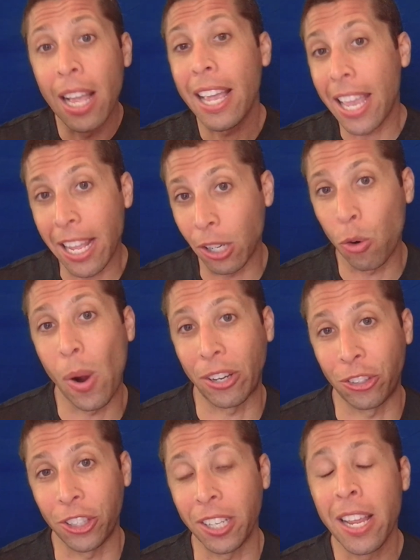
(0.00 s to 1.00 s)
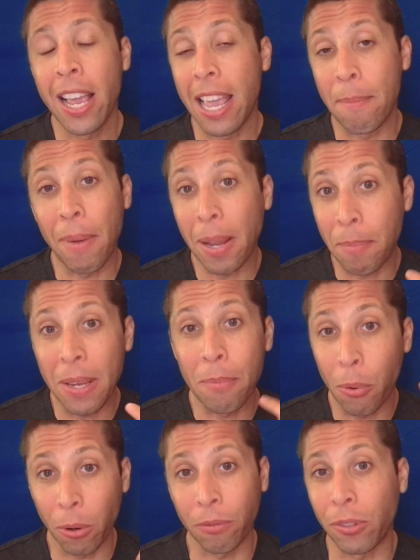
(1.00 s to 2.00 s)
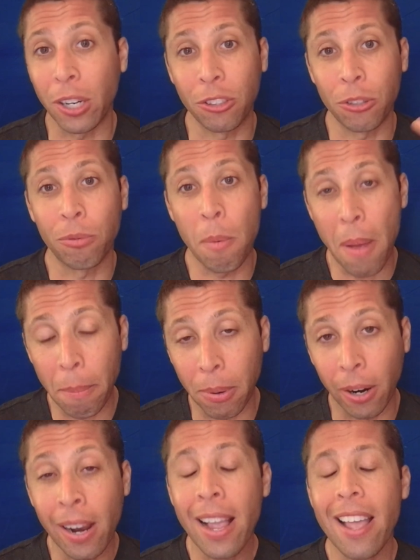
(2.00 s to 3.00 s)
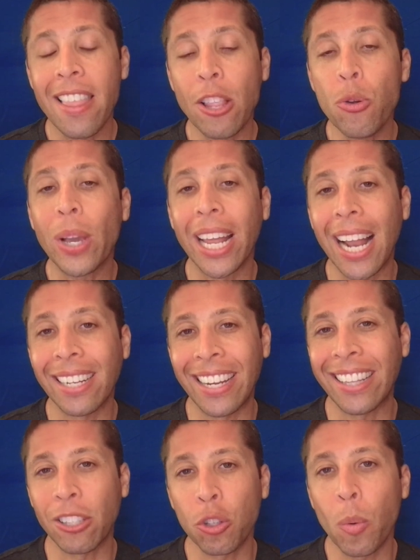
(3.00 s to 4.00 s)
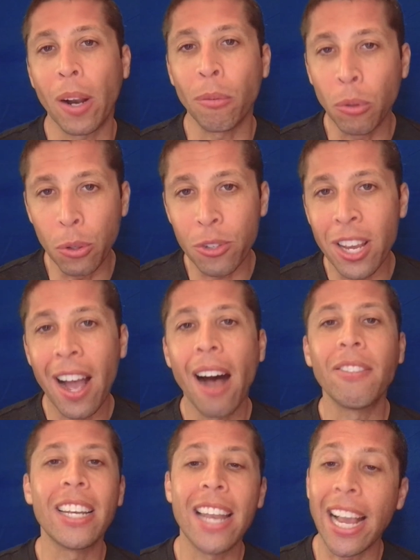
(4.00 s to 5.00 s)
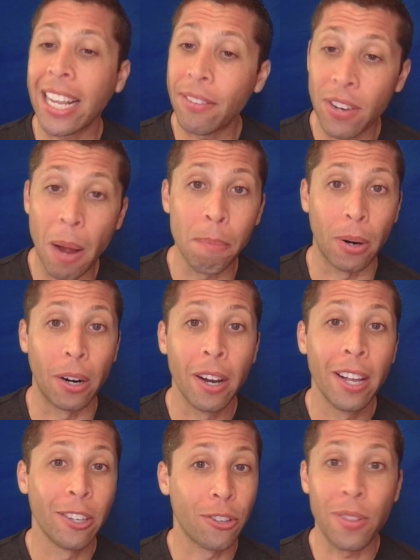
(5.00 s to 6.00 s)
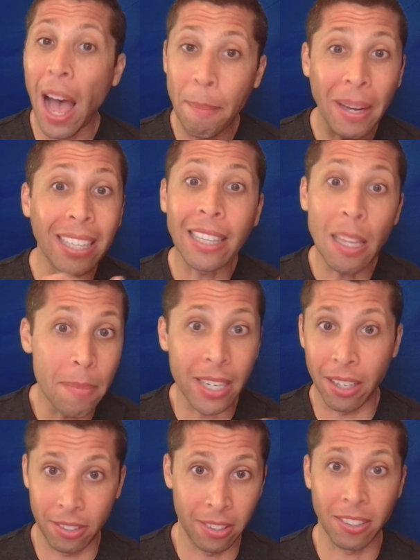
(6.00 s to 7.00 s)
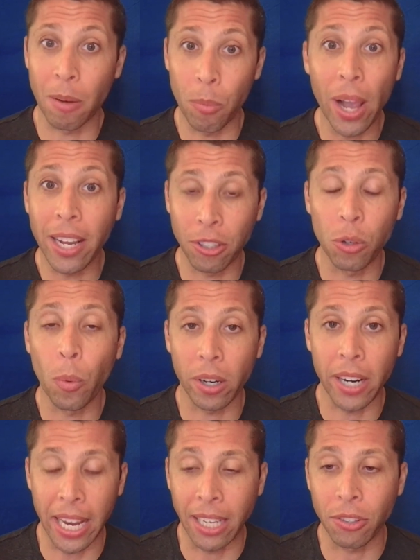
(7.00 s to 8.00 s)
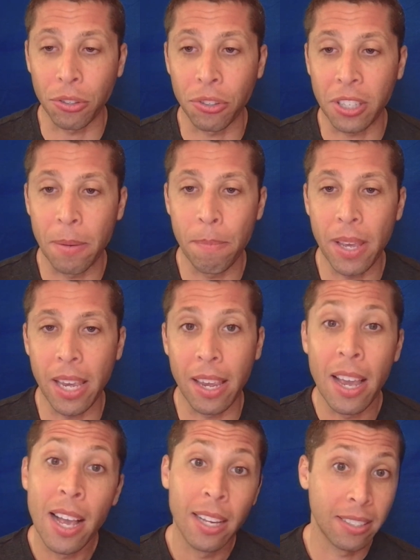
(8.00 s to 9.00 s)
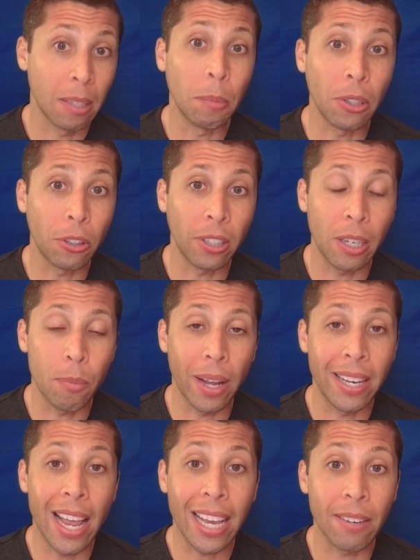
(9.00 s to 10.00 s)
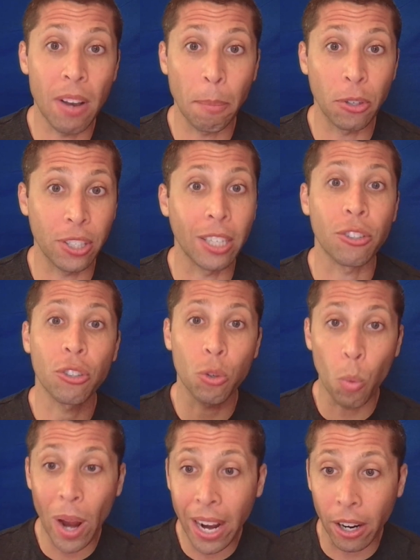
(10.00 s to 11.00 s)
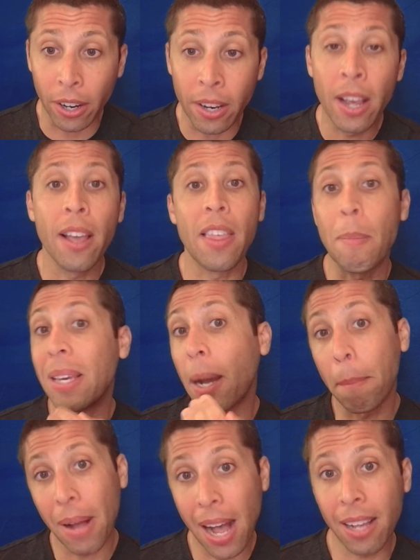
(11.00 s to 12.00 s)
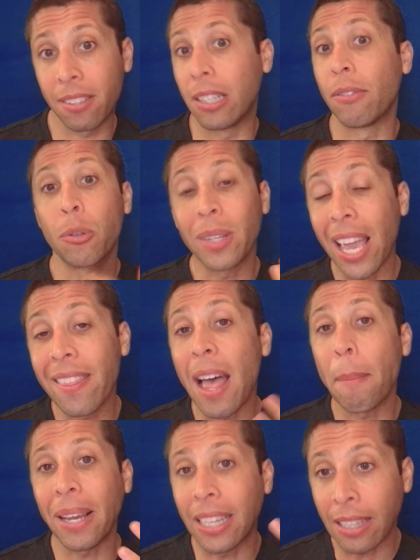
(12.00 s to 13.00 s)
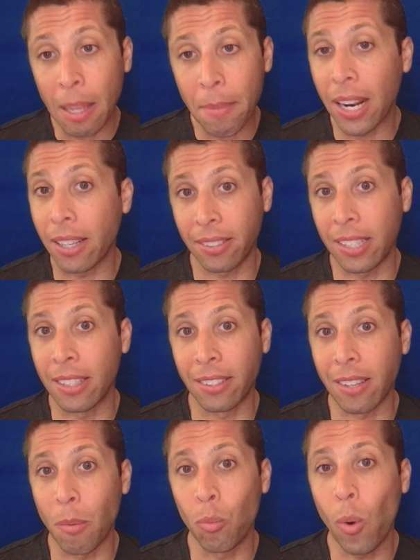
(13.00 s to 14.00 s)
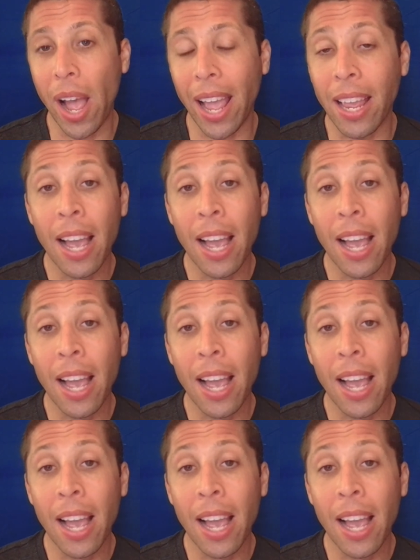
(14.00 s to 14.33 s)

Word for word: in a question, it might be important for us to remember that you cannot take the square root of a negative number. So that might limit us in some way as to what our answers can be. Similarly, when negative numbers get squared, they become positive. So again, that might limit us in some way.